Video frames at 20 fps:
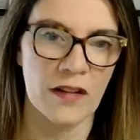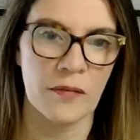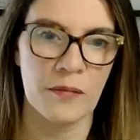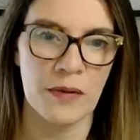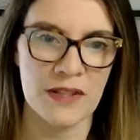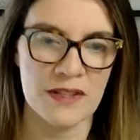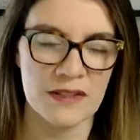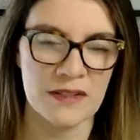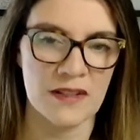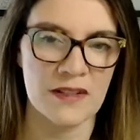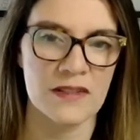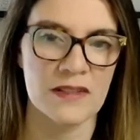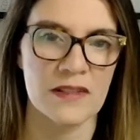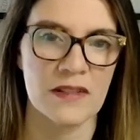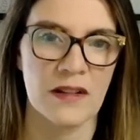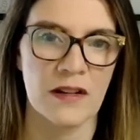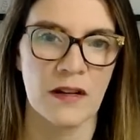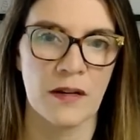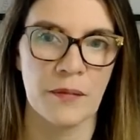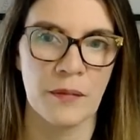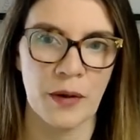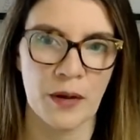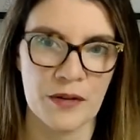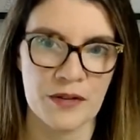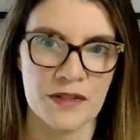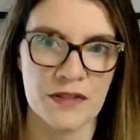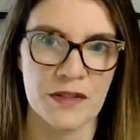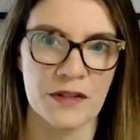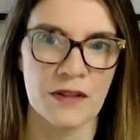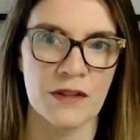business,
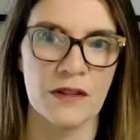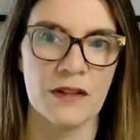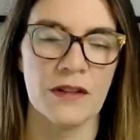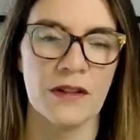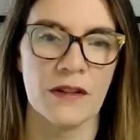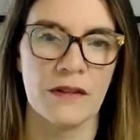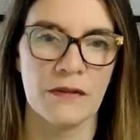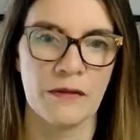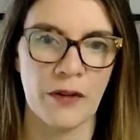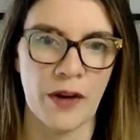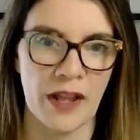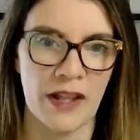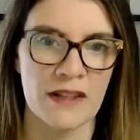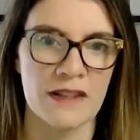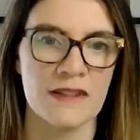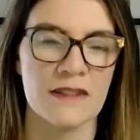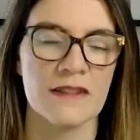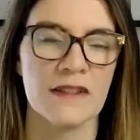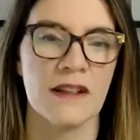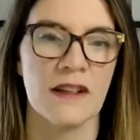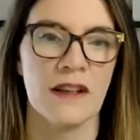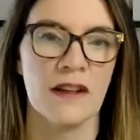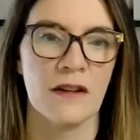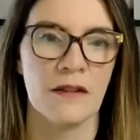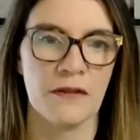personal, friends,